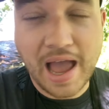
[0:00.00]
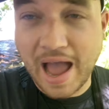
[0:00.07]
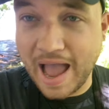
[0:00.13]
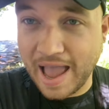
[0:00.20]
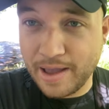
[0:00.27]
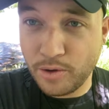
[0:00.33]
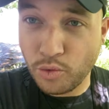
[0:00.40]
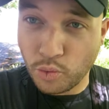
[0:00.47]

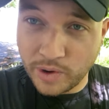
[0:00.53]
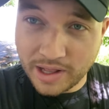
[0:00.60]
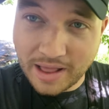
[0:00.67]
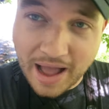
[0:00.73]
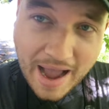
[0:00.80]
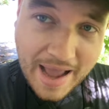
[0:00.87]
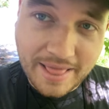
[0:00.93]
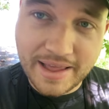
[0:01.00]
I will
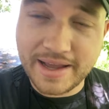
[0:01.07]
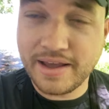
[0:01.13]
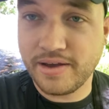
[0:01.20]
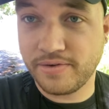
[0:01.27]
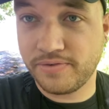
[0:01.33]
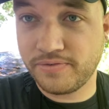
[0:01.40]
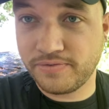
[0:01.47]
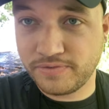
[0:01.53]
highlight
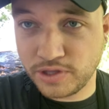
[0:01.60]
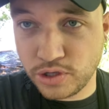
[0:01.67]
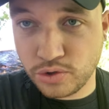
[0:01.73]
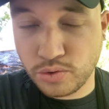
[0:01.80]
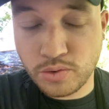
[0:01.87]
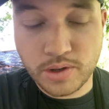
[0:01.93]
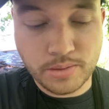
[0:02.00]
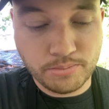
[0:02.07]
a
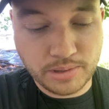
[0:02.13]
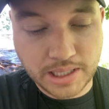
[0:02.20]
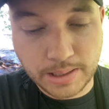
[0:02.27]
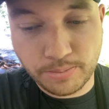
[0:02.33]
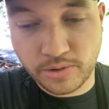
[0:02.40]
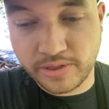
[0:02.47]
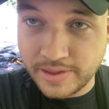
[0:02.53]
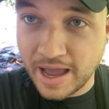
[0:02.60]
few
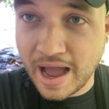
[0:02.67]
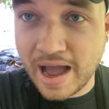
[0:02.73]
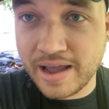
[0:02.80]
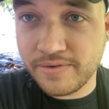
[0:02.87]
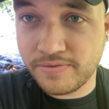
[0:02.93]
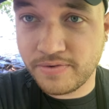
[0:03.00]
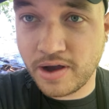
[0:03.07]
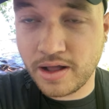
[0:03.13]
people that
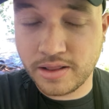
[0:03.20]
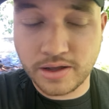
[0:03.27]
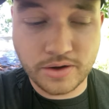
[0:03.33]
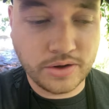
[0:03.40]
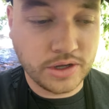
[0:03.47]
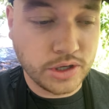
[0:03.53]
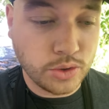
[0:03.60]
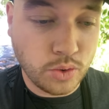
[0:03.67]
I
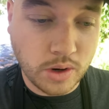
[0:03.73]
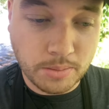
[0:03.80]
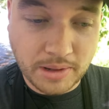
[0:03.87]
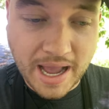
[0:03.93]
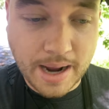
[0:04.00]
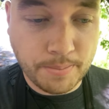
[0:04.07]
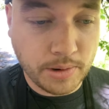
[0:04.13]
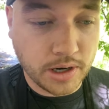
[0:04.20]
follow who are
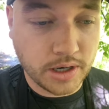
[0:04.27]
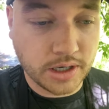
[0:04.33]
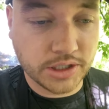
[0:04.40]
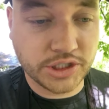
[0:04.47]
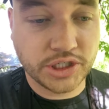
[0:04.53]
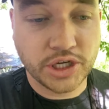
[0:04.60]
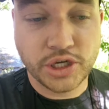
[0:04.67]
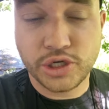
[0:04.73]

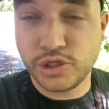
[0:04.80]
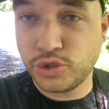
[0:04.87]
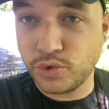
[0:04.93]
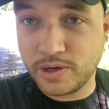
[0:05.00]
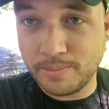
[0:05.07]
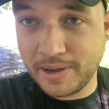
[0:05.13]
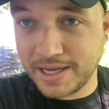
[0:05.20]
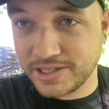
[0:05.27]
blackbirders, who do
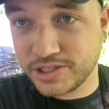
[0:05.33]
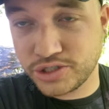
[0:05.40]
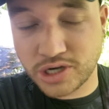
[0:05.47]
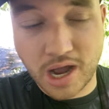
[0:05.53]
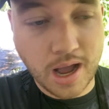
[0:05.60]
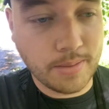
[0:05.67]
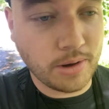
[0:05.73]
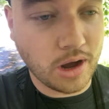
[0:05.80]
an amazing
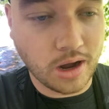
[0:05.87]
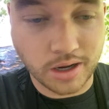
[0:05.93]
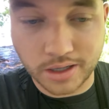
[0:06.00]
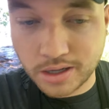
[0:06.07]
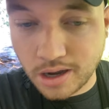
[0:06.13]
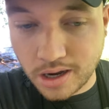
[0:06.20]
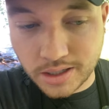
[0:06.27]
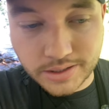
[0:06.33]
job on
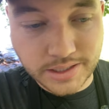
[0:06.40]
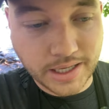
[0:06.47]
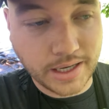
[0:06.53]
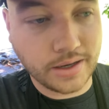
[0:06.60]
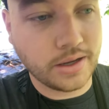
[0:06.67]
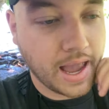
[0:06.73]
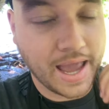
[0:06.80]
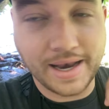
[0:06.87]

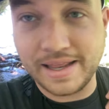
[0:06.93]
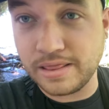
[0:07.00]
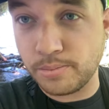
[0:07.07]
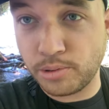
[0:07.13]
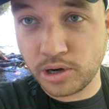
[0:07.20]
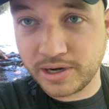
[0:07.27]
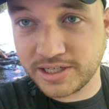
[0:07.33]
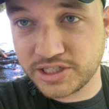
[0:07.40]
content and in the
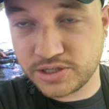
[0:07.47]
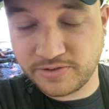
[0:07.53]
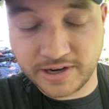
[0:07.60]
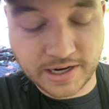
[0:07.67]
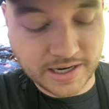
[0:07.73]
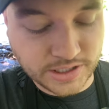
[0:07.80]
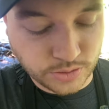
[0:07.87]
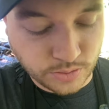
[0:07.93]
birding sphere as